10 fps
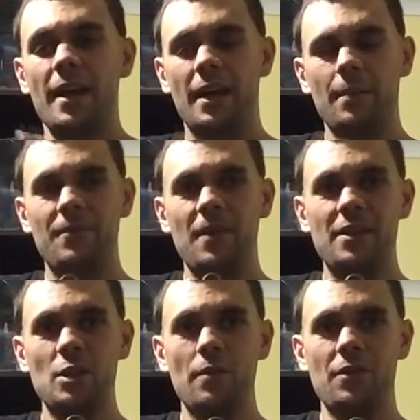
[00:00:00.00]
If I
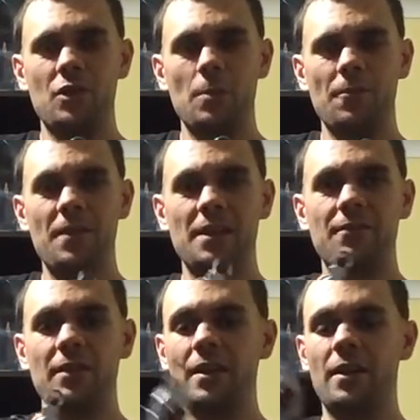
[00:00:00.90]
had to go over the top
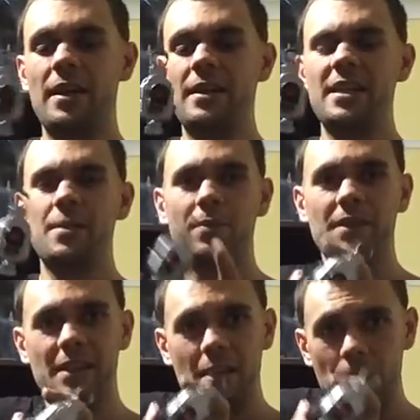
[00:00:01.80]
effectively, I'd need to
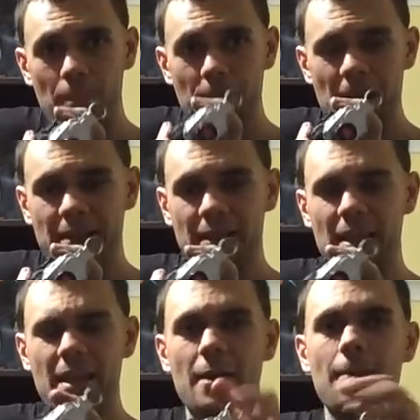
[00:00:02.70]
bring the gun back to
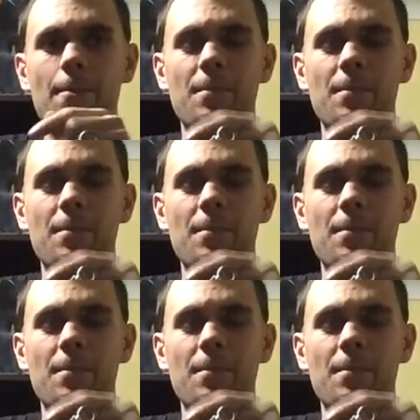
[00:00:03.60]
here,